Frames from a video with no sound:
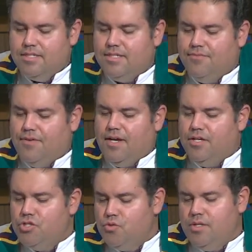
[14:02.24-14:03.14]
if I
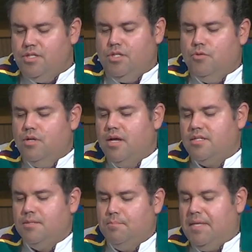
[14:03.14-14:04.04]
entreat you not
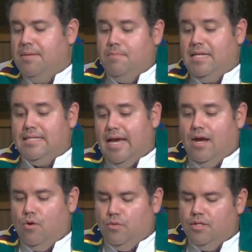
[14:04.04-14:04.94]
to beat me
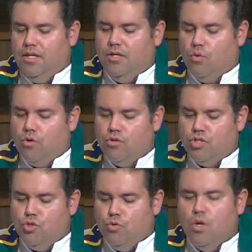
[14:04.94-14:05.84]
down in order
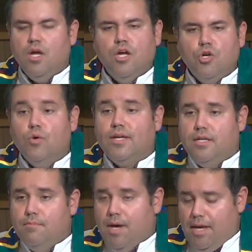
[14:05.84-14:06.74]
to
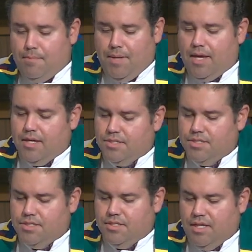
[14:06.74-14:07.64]
Quicken my
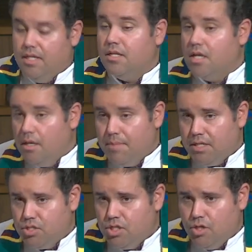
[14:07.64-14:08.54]
pace in
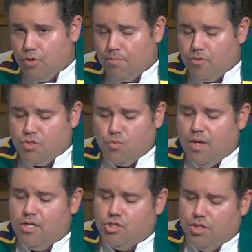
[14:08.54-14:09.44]
coming to your
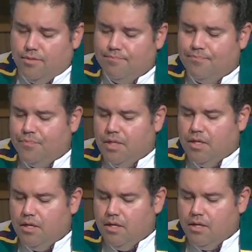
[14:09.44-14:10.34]
persuasion,
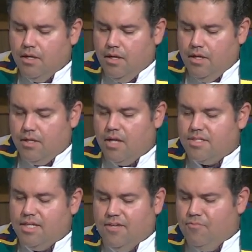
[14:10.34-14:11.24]
not
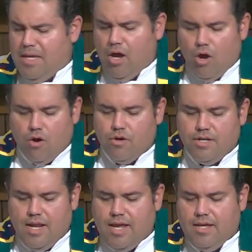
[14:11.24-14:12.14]
to give me hard
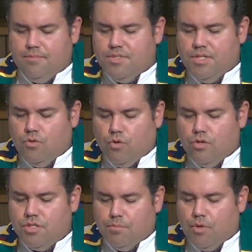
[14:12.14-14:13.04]
names in order
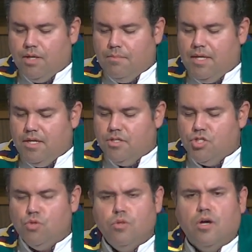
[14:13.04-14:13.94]
to bring me
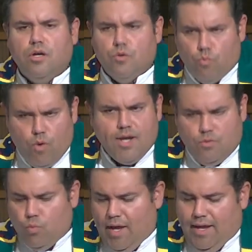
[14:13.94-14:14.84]
into the right way.